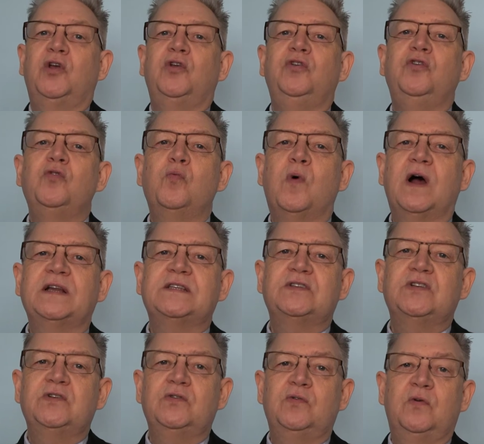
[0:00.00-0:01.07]
you want
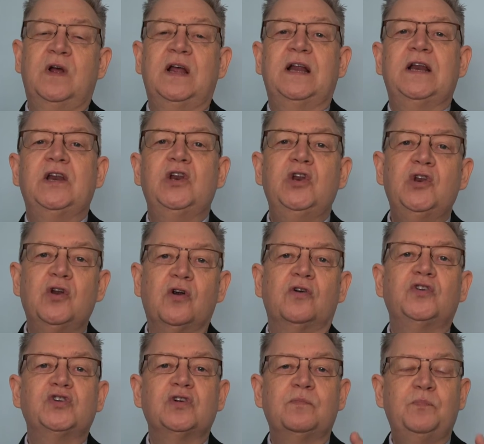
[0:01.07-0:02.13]
to
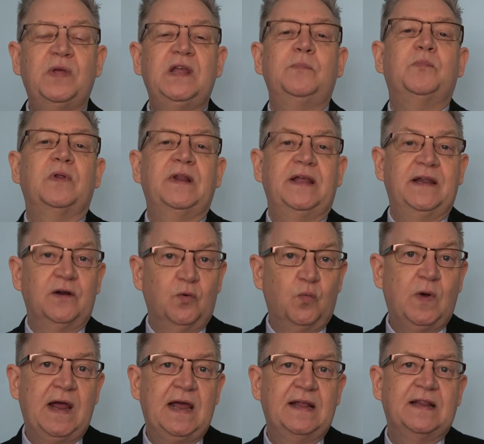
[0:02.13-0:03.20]
nurture people in a
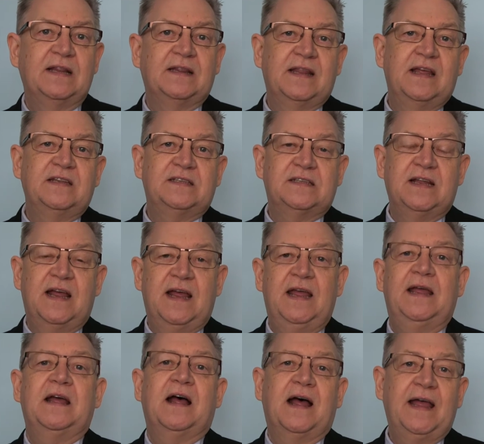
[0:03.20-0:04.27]
way that they
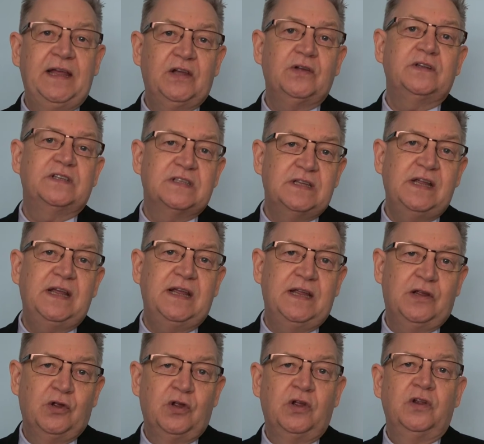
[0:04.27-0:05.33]
say, I could see